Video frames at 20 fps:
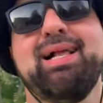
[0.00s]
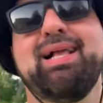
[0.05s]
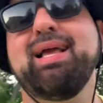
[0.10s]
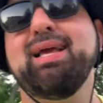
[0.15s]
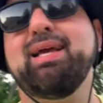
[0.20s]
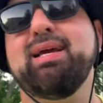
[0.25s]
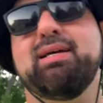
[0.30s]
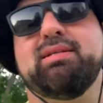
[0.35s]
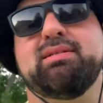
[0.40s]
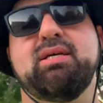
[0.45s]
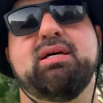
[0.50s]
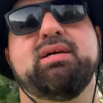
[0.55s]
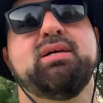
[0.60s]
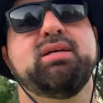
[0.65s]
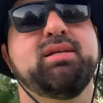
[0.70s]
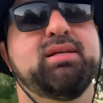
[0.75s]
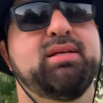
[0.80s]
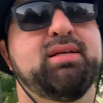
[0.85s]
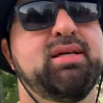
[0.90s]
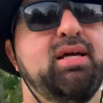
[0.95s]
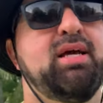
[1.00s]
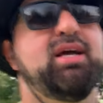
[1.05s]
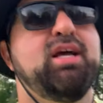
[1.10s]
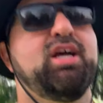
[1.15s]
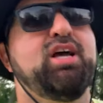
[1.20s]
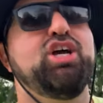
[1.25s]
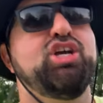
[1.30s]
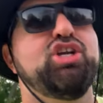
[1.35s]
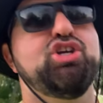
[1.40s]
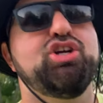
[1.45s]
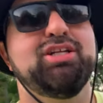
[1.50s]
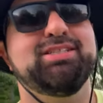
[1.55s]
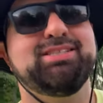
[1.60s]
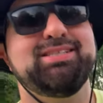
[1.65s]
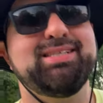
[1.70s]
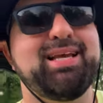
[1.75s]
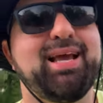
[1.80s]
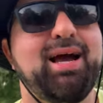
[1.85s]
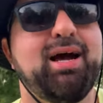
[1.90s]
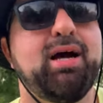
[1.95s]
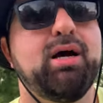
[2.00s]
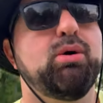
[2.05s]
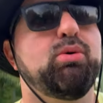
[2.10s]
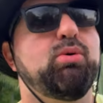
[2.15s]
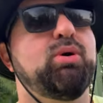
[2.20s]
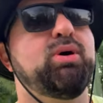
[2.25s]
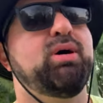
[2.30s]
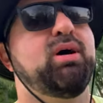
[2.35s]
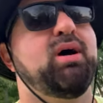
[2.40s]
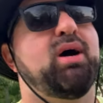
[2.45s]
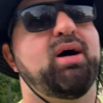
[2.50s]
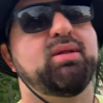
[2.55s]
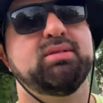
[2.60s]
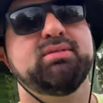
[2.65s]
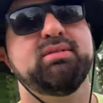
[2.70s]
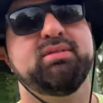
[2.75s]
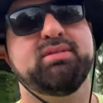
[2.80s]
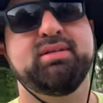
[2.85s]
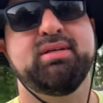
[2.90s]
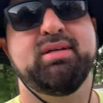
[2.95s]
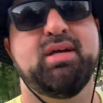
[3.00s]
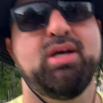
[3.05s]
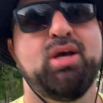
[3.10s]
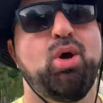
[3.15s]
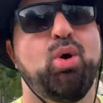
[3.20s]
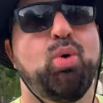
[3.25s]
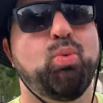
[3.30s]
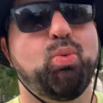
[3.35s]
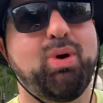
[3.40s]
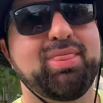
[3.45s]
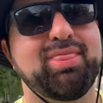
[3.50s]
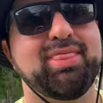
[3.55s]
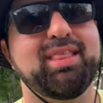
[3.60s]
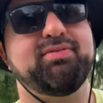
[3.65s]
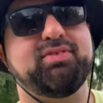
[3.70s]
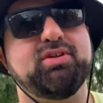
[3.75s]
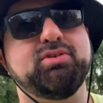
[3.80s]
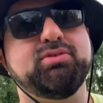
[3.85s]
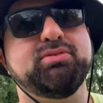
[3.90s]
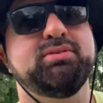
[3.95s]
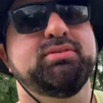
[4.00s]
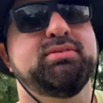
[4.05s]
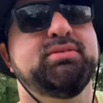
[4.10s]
And you can see how, on one level,